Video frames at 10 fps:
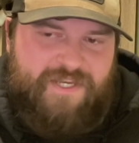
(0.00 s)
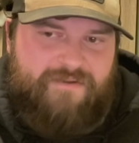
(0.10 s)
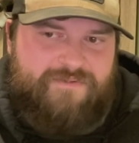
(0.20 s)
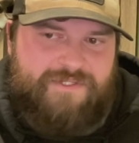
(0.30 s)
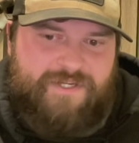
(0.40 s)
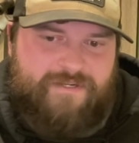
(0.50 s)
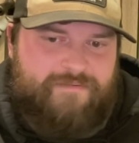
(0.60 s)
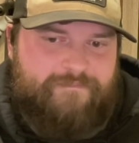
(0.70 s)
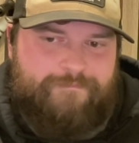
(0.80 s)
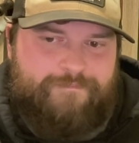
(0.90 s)
day was like
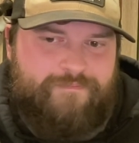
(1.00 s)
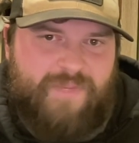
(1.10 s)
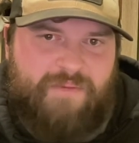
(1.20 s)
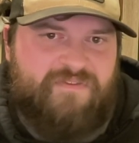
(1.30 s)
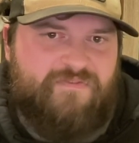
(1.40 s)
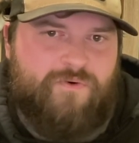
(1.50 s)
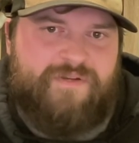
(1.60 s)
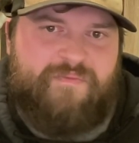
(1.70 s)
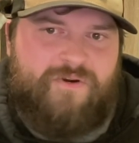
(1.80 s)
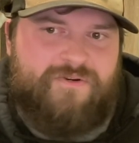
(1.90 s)
maybe
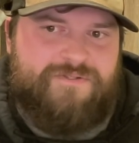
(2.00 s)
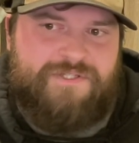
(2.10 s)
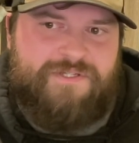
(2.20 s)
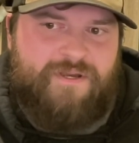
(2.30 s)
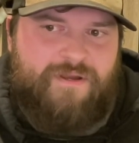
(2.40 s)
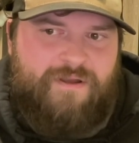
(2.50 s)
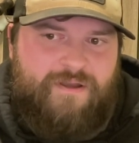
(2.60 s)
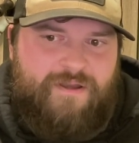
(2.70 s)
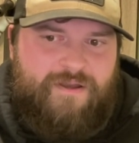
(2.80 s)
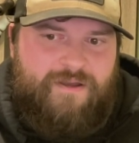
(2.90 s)
40 birds.
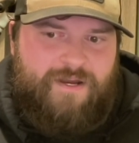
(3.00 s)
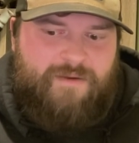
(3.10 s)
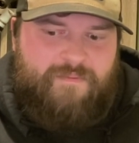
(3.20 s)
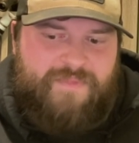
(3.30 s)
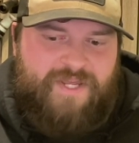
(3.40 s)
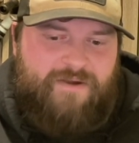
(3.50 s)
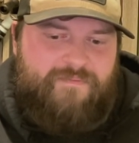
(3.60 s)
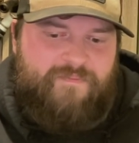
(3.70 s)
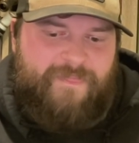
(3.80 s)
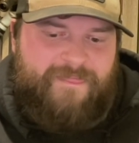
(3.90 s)

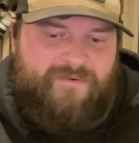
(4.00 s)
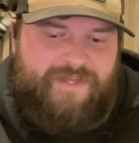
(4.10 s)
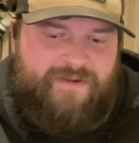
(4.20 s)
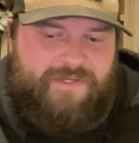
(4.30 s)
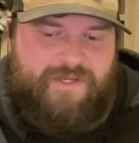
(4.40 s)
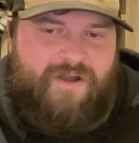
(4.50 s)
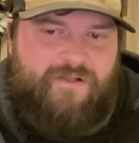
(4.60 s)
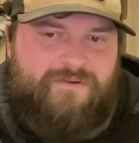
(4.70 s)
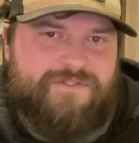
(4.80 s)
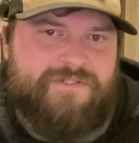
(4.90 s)
Now without
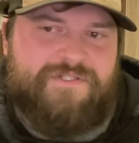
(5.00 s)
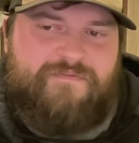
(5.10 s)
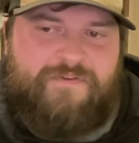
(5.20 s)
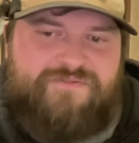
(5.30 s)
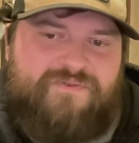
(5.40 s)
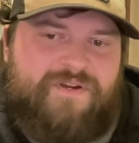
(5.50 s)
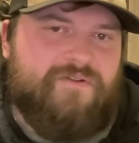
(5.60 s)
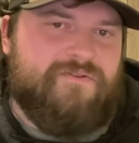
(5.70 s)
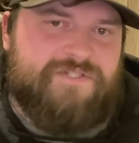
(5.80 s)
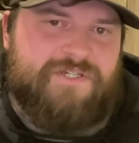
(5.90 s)
e-collars and stuff, it was
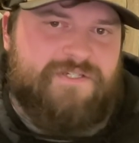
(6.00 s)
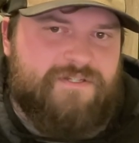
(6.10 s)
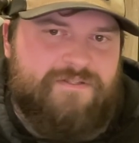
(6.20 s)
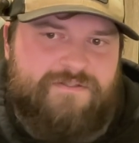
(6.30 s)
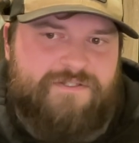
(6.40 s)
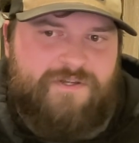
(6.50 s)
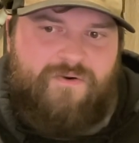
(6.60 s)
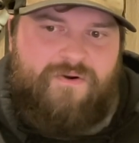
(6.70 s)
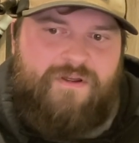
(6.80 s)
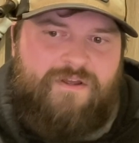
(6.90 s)
regular season,
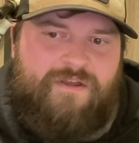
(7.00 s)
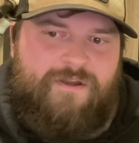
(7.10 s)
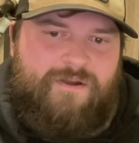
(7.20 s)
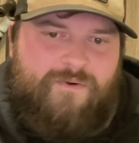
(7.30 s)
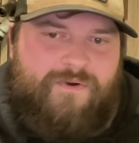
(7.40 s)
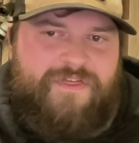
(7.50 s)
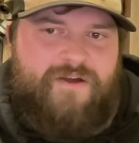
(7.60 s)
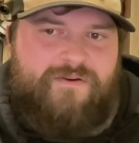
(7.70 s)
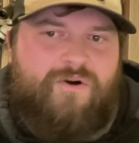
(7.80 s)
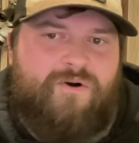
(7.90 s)
so
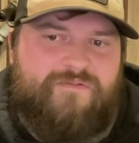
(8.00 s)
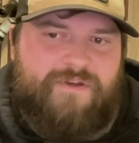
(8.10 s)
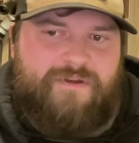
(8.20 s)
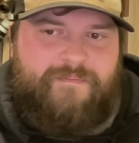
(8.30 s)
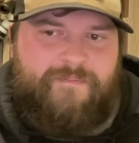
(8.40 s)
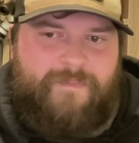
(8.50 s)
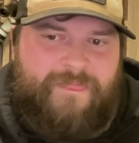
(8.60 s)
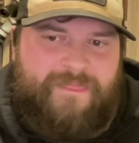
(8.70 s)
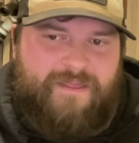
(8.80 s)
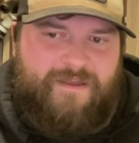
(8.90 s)
without all
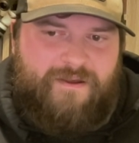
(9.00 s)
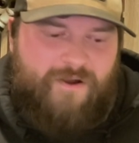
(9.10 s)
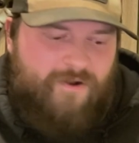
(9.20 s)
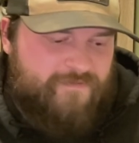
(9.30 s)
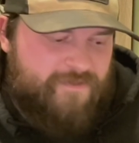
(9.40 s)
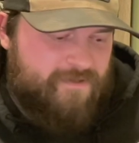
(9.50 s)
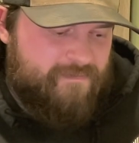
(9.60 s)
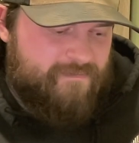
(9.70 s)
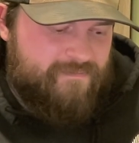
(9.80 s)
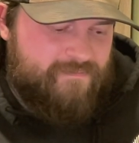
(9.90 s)
the
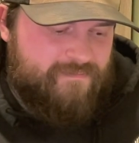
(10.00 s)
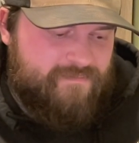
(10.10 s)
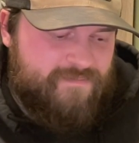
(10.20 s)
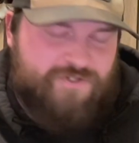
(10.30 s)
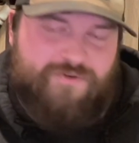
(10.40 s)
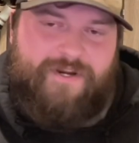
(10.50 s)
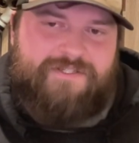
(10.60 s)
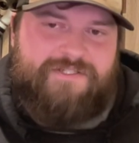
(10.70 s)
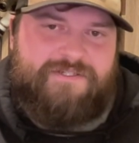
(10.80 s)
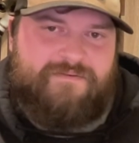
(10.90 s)

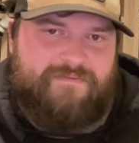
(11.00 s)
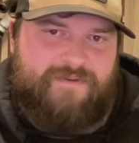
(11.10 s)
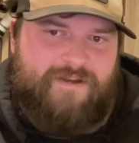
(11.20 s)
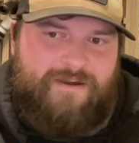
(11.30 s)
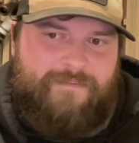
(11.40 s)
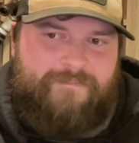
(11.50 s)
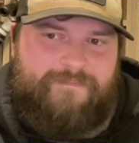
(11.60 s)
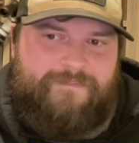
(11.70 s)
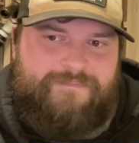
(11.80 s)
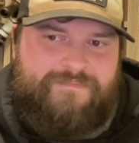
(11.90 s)
tricks,
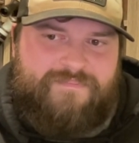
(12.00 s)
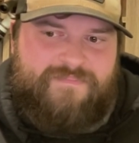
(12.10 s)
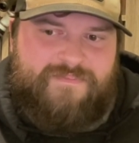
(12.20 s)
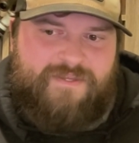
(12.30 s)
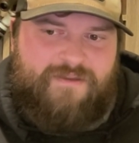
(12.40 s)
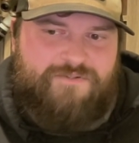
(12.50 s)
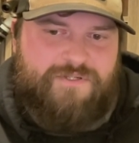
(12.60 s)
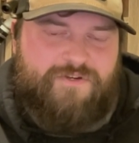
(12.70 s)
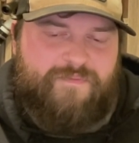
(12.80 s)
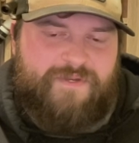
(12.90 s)
it was a
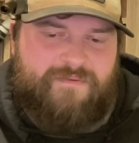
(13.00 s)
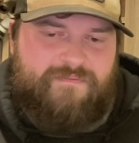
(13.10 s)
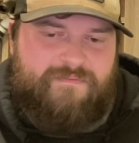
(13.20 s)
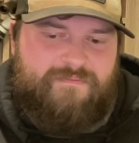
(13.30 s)
little bit